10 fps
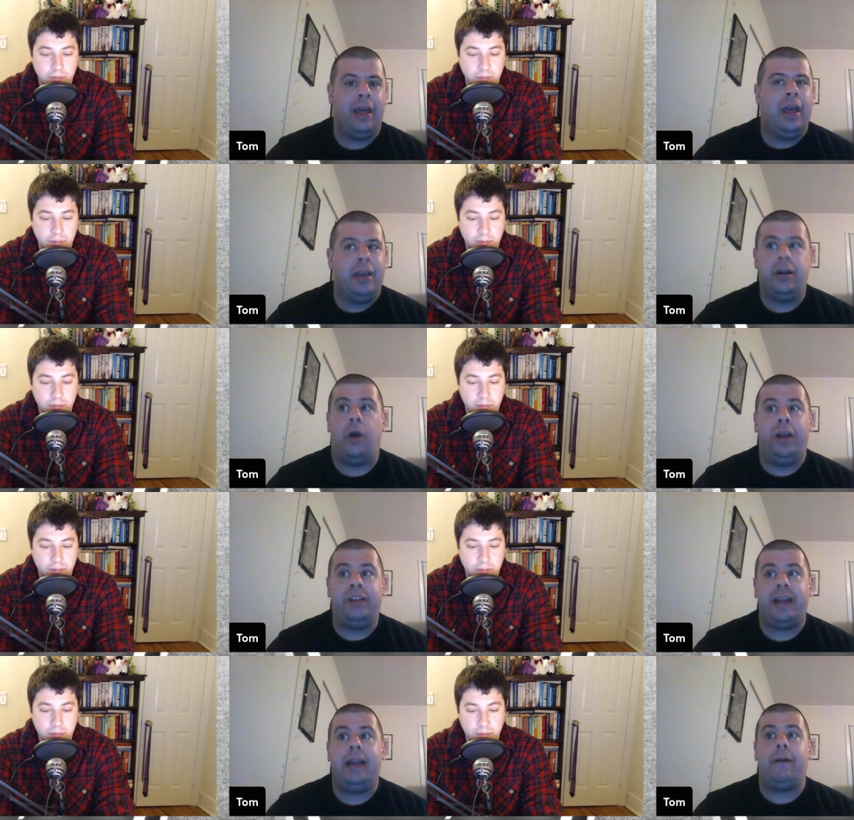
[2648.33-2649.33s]
Speaker 1: You know what he
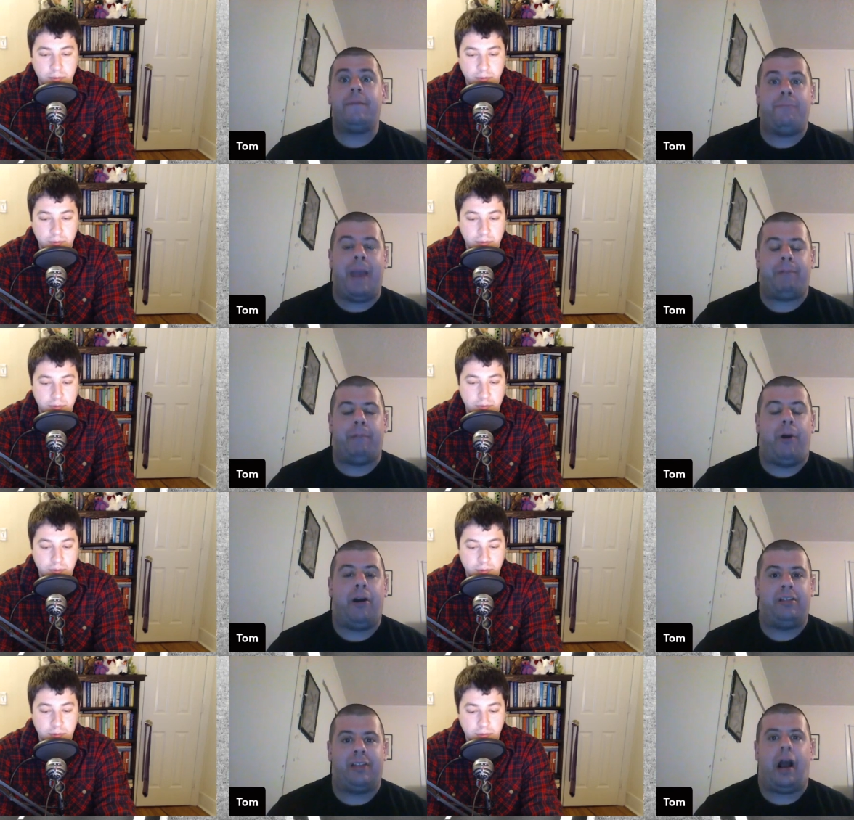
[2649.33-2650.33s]
said? He ripped the paper apart
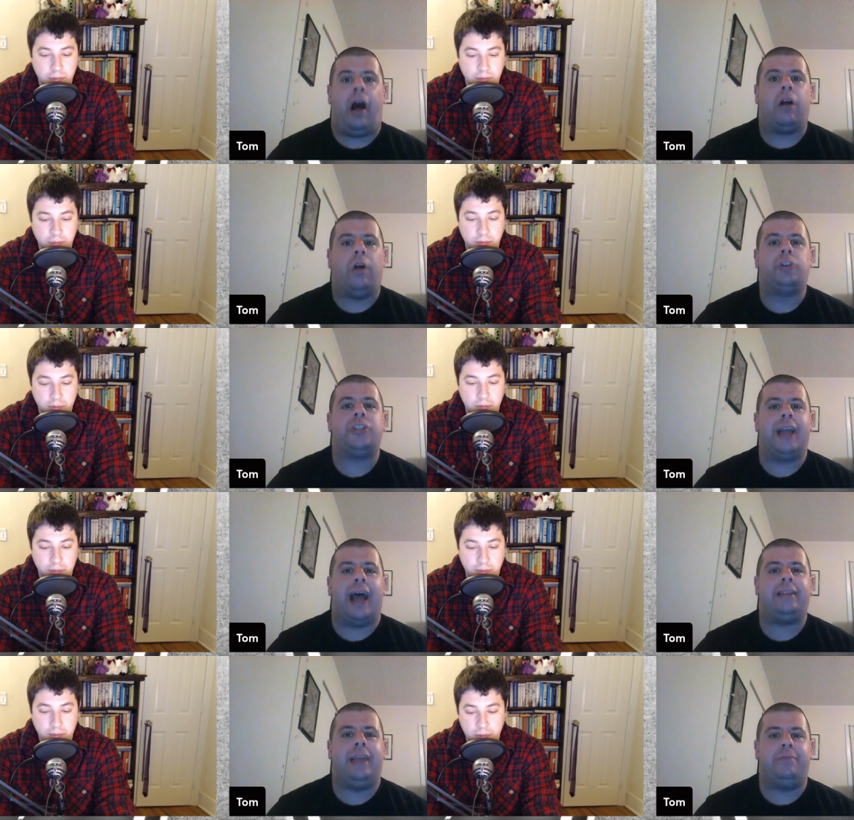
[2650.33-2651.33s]
and said, I'll coach the
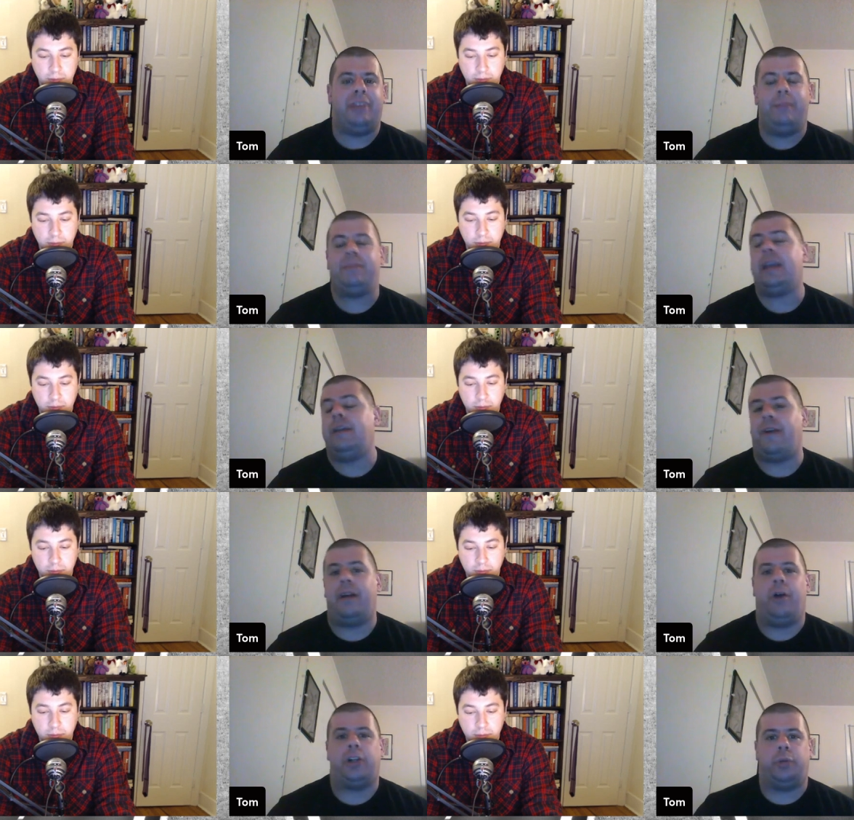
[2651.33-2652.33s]
goddamn team. Thank you very
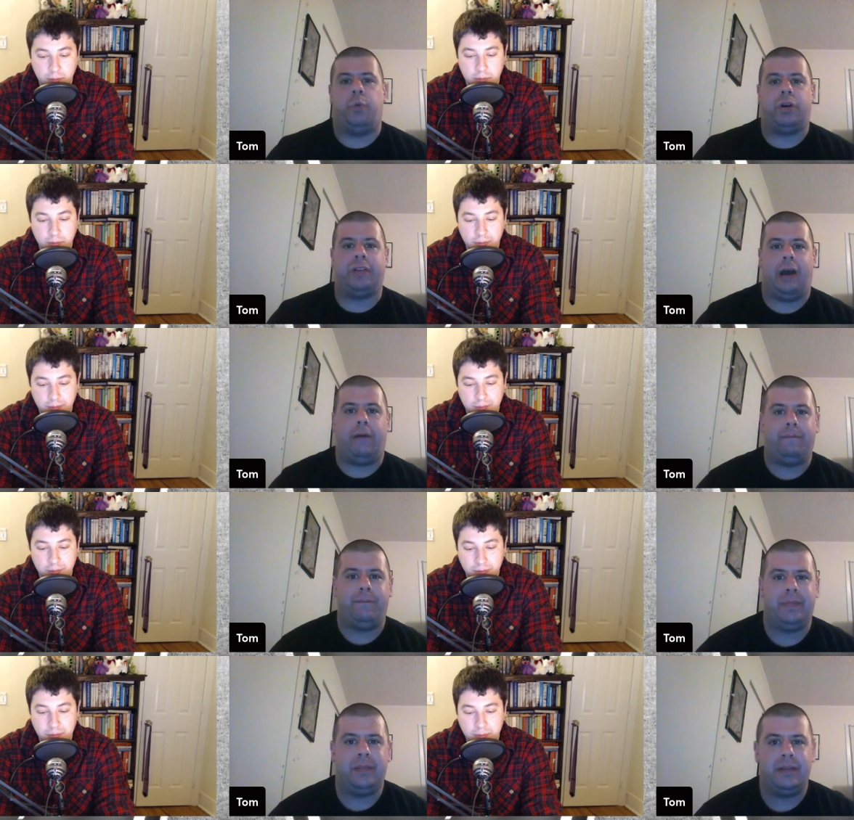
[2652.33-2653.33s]
much, and walked out.
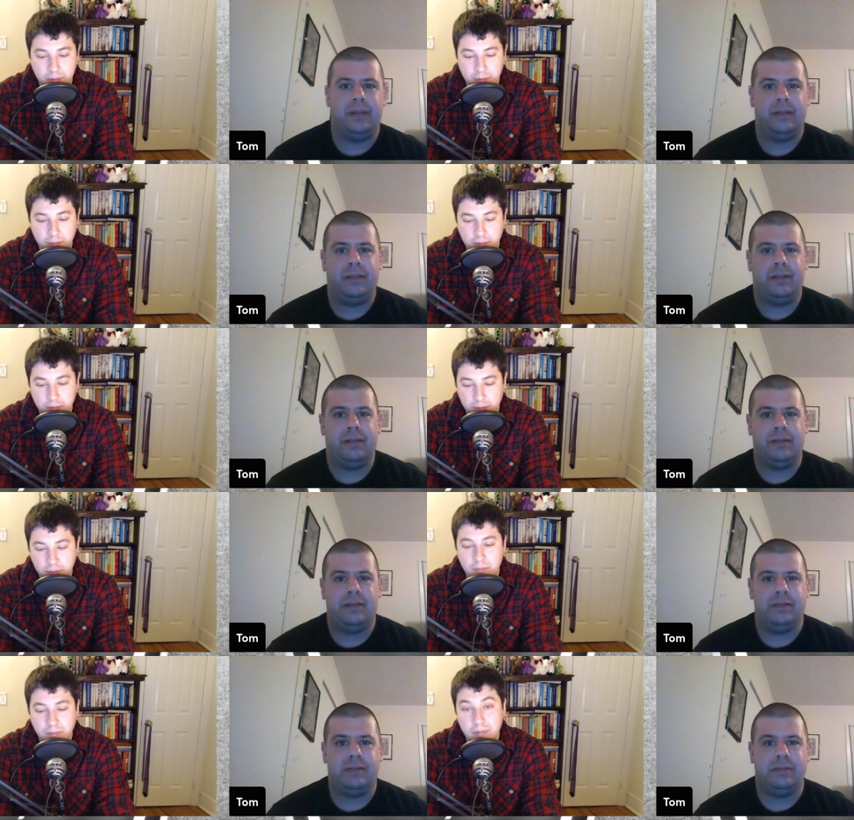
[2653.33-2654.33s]

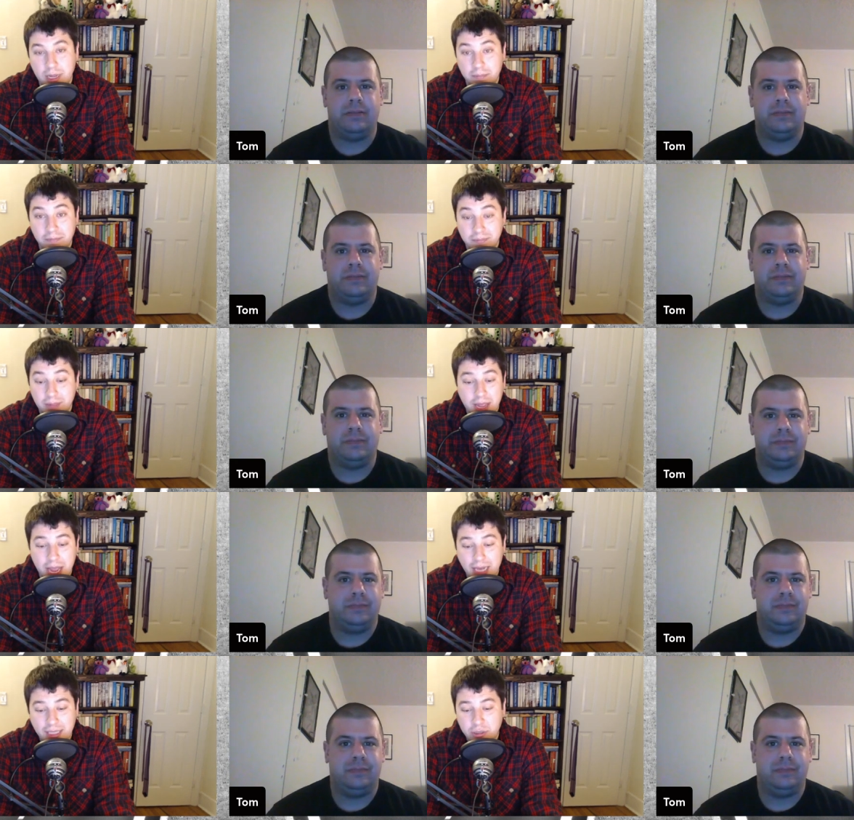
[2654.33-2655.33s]
Speaker 2: Yeah.
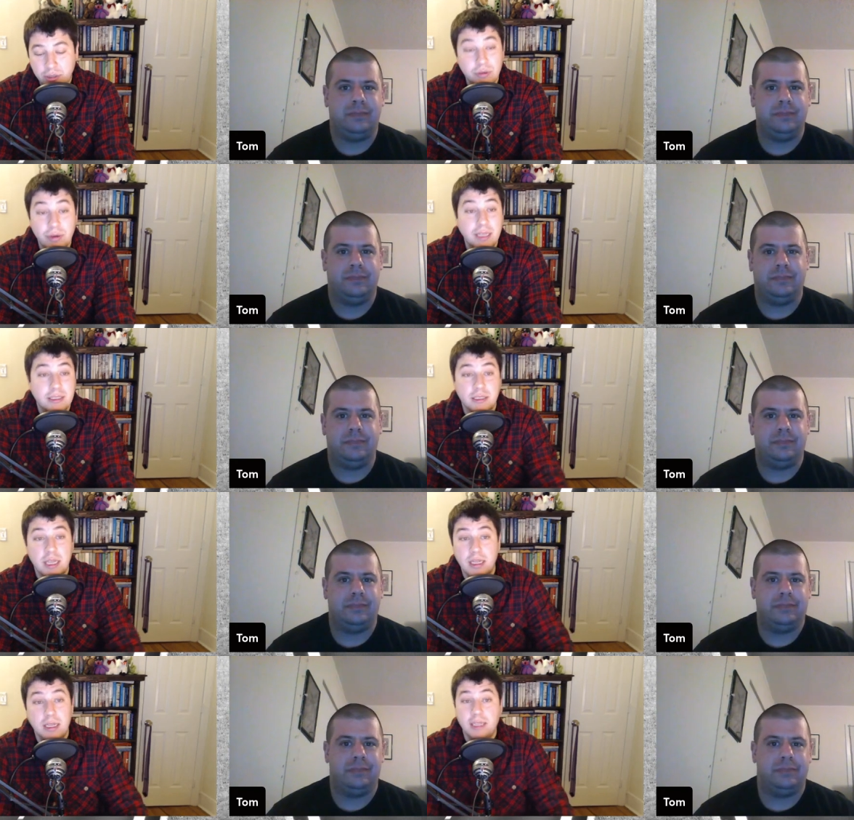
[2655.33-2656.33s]
And it's true. It's
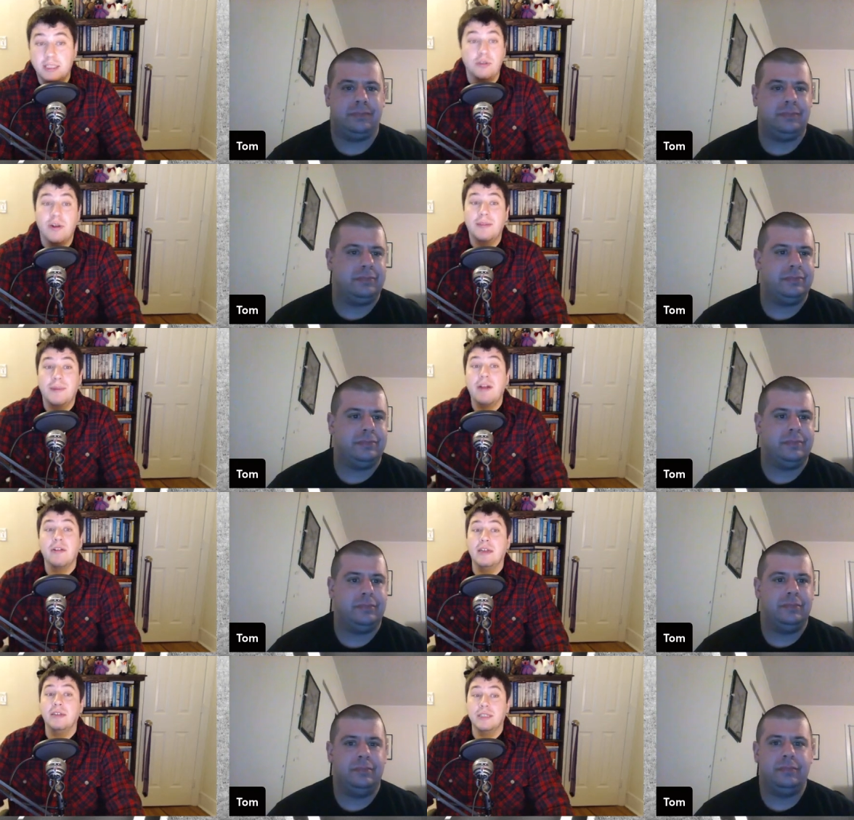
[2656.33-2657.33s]
it's direct
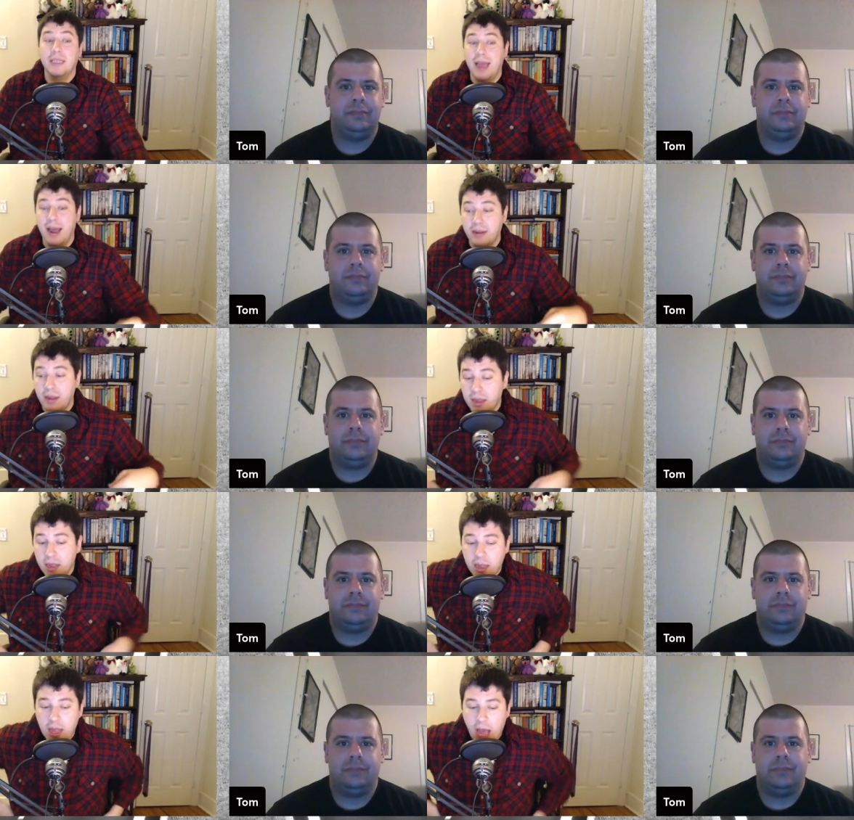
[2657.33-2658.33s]
parallels to that.
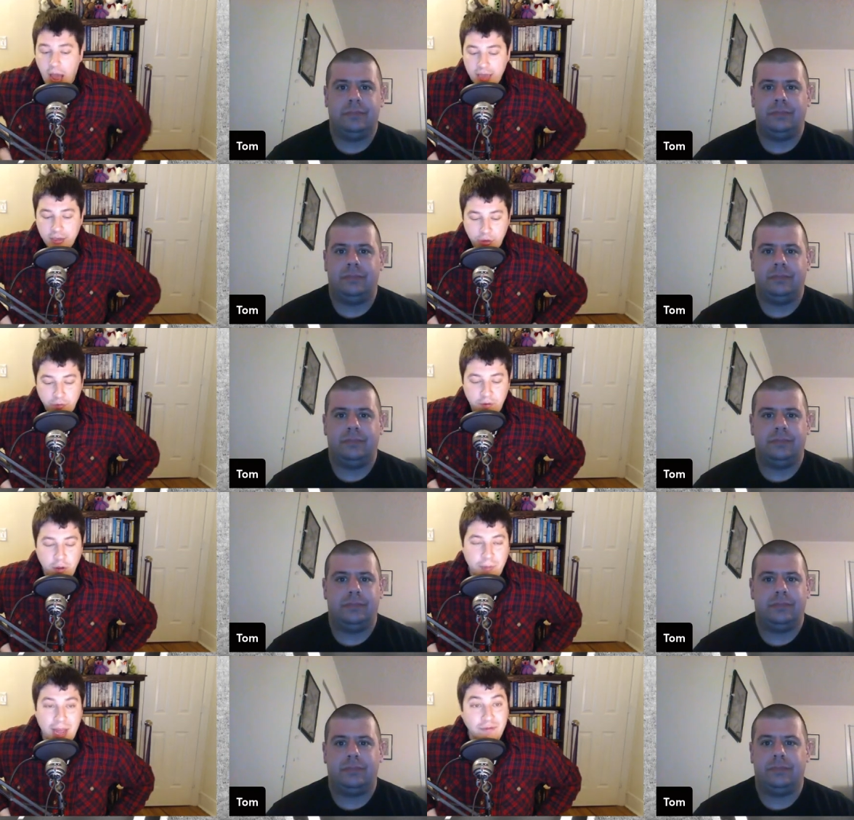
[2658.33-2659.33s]
I do feel
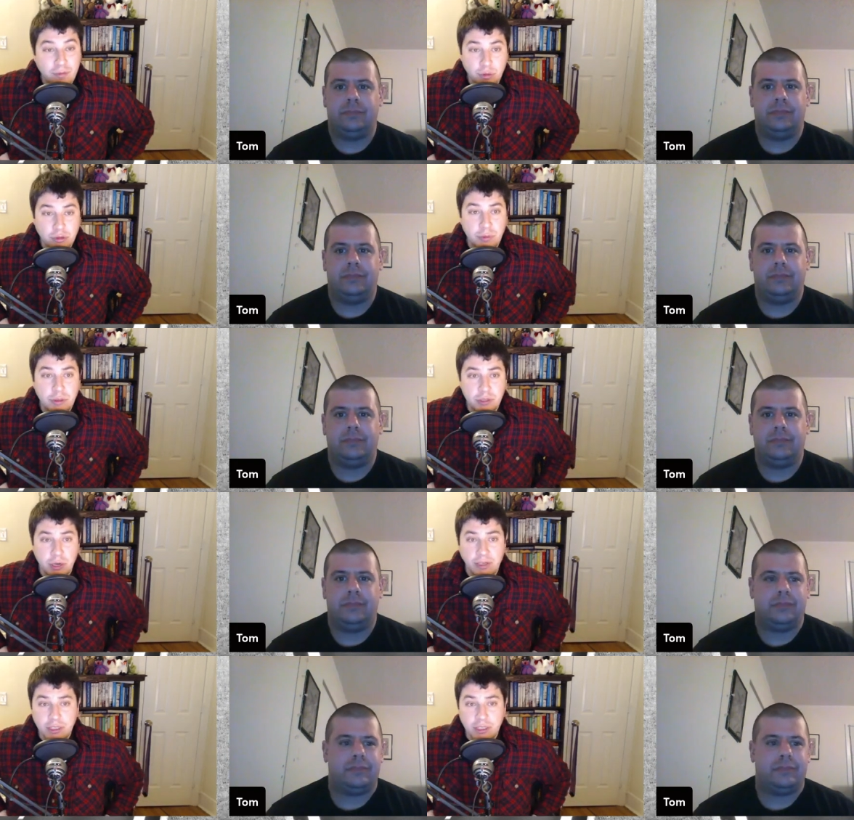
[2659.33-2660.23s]
bad for Bruce Boudreau. This